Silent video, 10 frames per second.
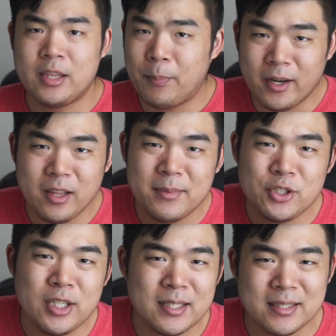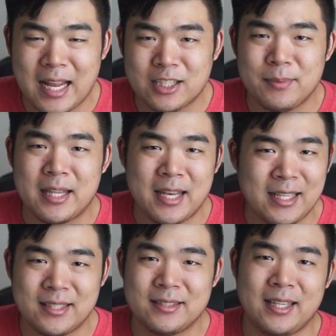The body of the machine doesn't have to be the
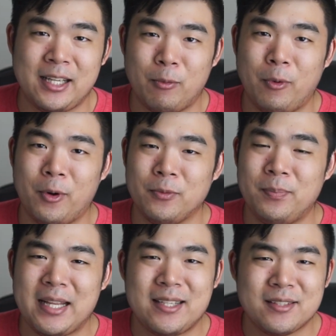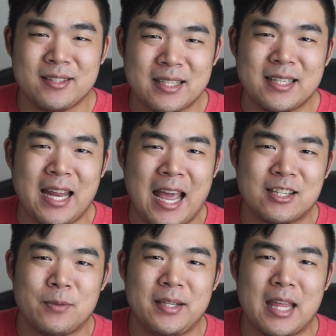nicest thing in the world, but it just doesn't have
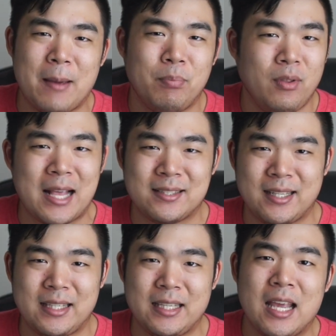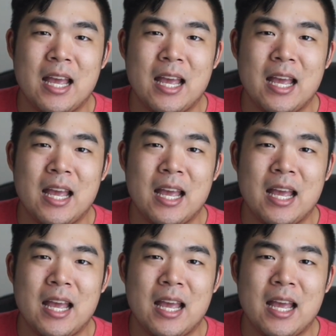to be that plasticky,